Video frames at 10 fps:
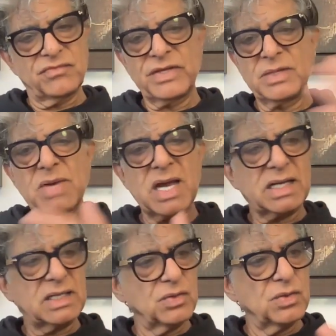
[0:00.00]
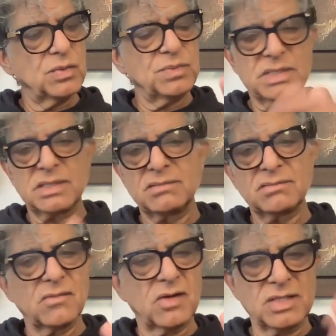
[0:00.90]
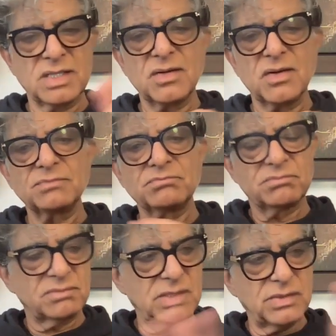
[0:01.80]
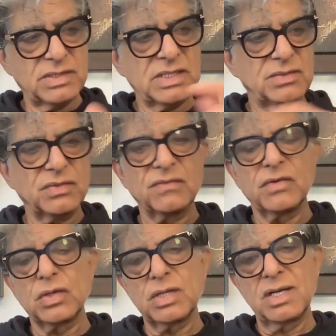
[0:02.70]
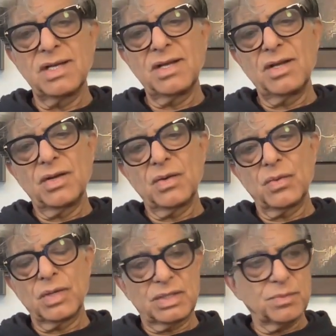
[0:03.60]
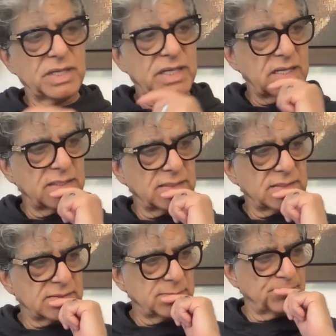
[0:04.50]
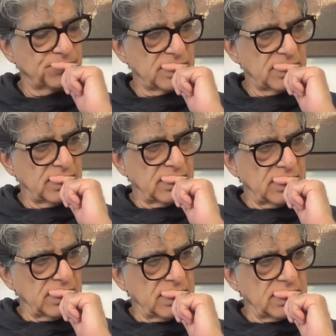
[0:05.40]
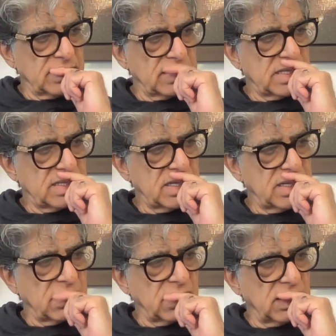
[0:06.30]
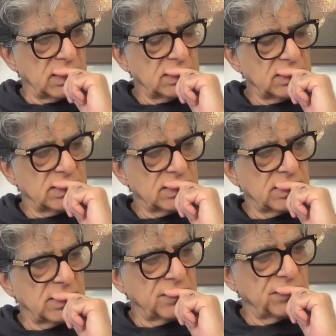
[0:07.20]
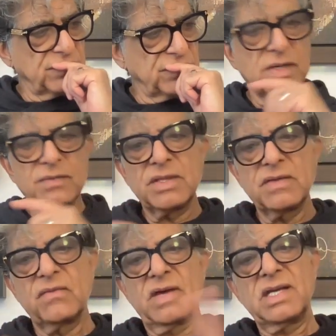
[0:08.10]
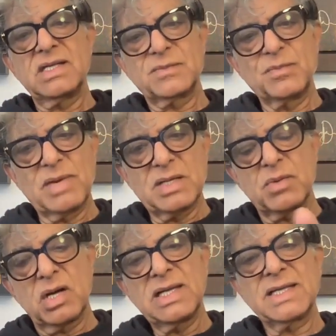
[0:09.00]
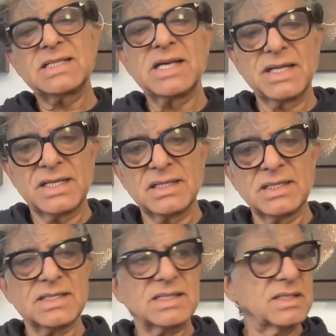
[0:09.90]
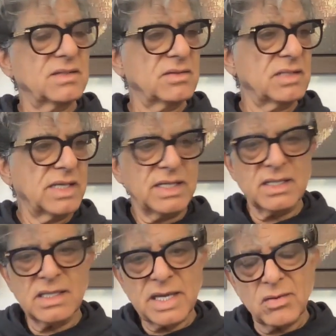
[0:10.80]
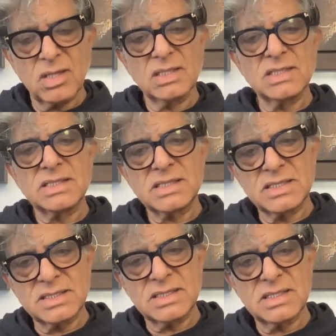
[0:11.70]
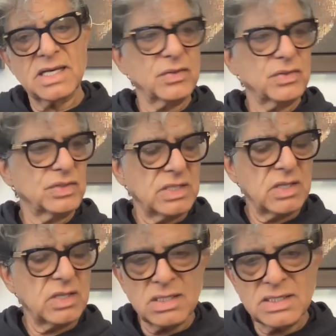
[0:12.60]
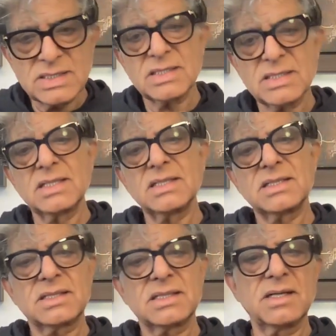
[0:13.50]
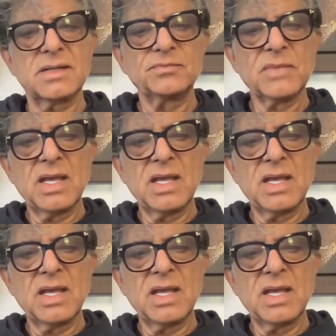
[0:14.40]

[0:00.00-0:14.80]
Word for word: Feedback loops and on and on. No need to invoke quantum mechanics. Then I asked if uh, the various metabolic cycles, you know, like glycolysis, glycogenolysis, uh,